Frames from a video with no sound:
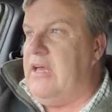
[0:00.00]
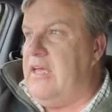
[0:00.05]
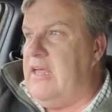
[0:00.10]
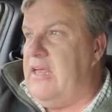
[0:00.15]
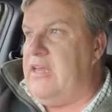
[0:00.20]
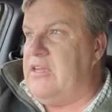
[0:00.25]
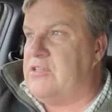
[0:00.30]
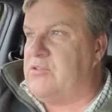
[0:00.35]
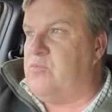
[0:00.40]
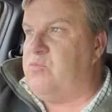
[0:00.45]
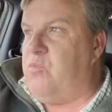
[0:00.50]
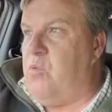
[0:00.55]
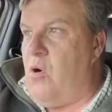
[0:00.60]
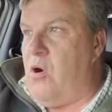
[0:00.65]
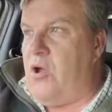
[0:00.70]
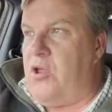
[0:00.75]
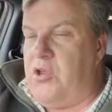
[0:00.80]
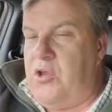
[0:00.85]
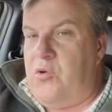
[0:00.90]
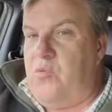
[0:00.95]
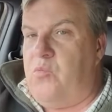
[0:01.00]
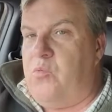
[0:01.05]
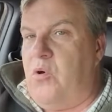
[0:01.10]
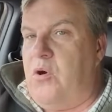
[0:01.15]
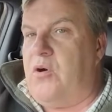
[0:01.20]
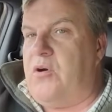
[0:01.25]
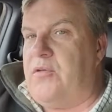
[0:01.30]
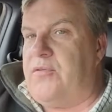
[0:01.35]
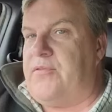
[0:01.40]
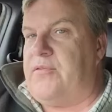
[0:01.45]
It's what are you
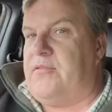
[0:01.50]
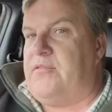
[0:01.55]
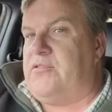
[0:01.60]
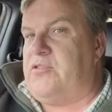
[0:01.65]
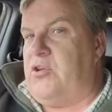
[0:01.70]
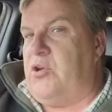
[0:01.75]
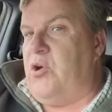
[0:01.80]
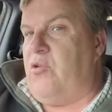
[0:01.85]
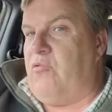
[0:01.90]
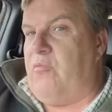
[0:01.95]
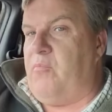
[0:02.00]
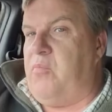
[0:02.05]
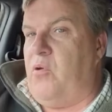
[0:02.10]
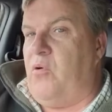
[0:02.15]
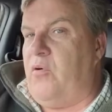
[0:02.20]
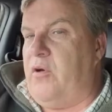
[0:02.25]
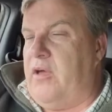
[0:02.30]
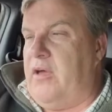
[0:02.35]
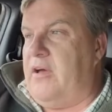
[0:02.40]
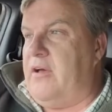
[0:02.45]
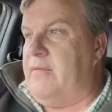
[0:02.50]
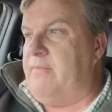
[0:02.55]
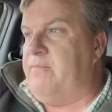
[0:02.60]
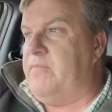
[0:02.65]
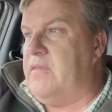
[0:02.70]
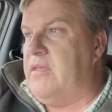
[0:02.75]
worth to your employer,